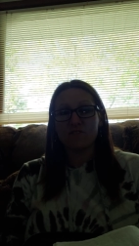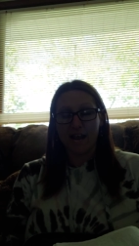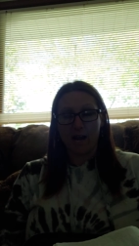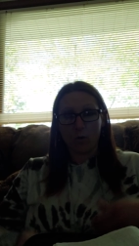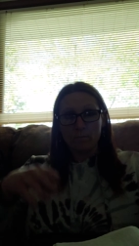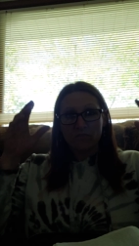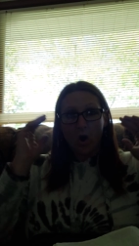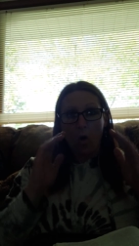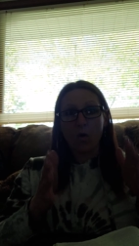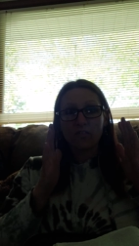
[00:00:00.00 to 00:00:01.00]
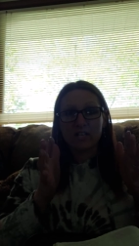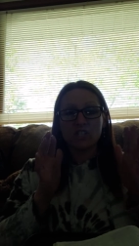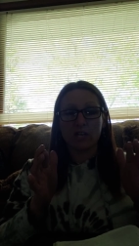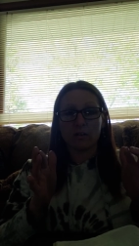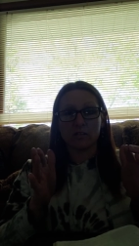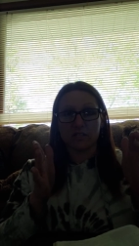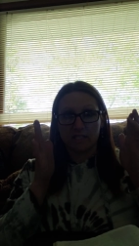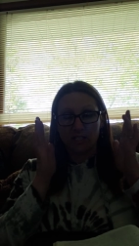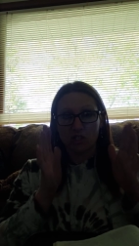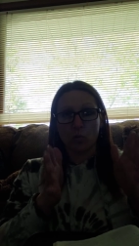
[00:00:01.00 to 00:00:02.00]
now, all these years,
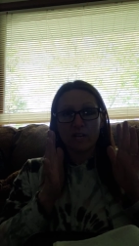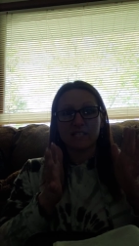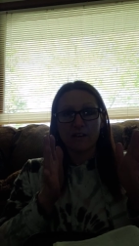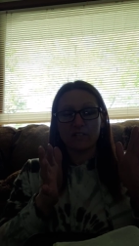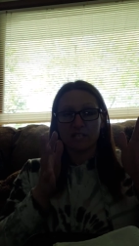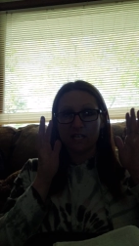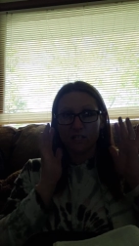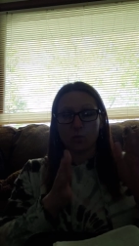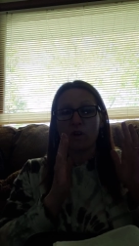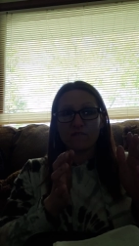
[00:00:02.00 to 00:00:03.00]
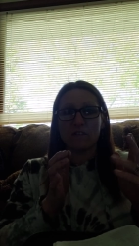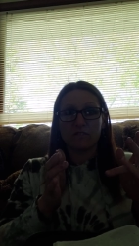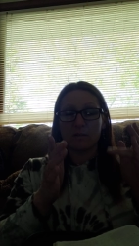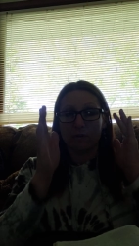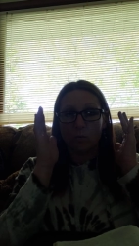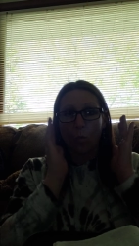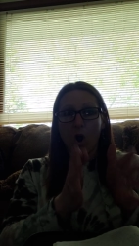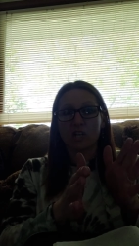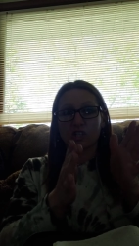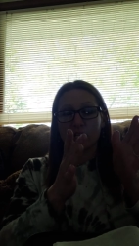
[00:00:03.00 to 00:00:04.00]
since 2017, 2015, been
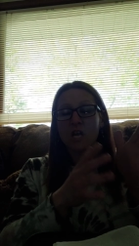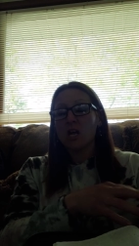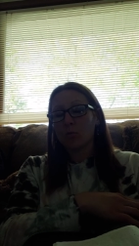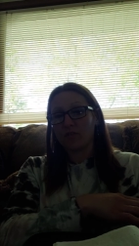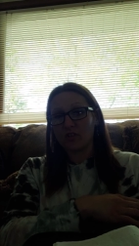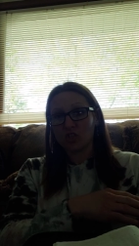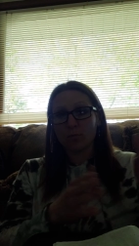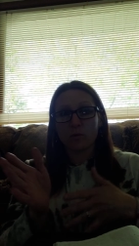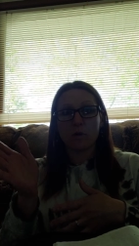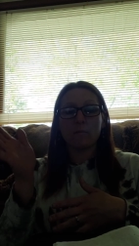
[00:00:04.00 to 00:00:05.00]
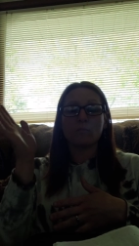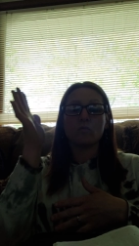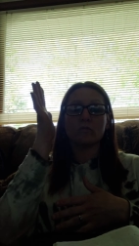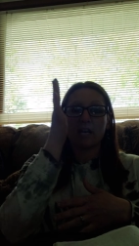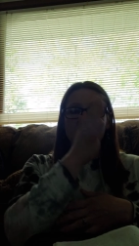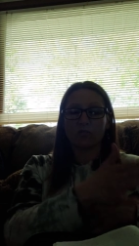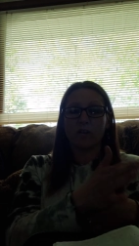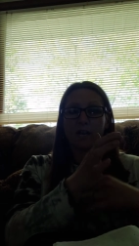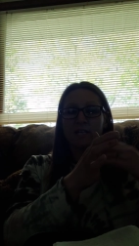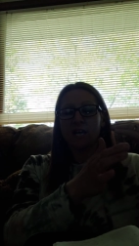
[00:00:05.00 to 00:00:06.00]
watching with the super blood moon
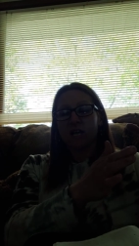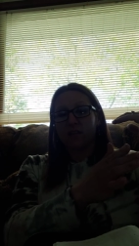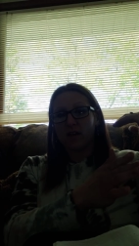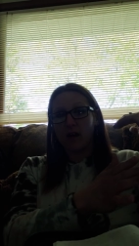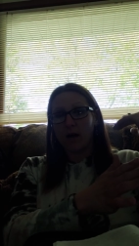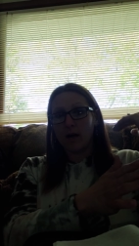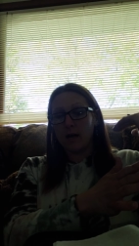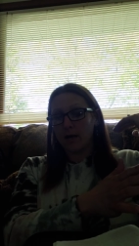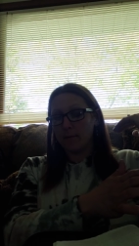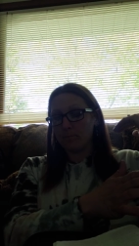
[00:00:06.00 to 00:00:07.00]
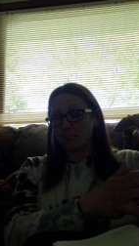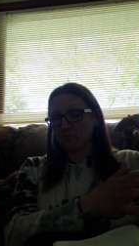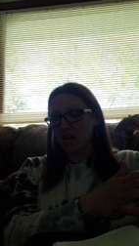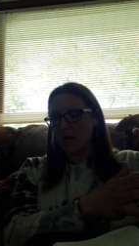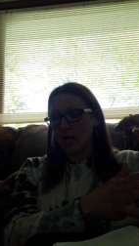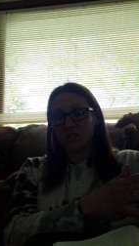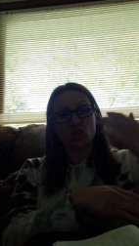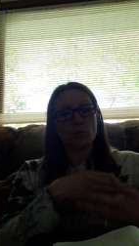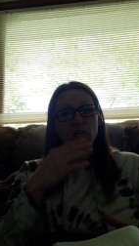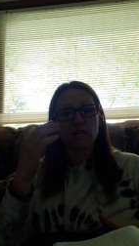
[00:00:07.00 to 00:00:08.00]
tetrad, the um, uh,
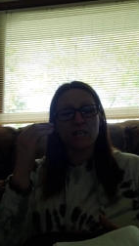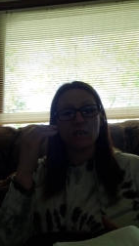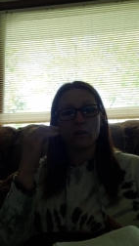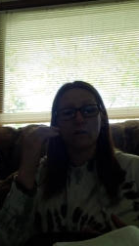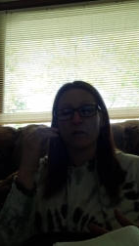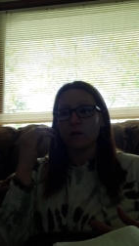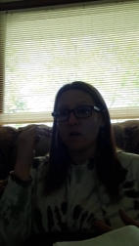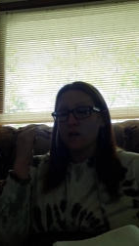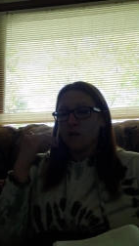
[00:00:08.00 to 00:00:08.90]
Jubilee year,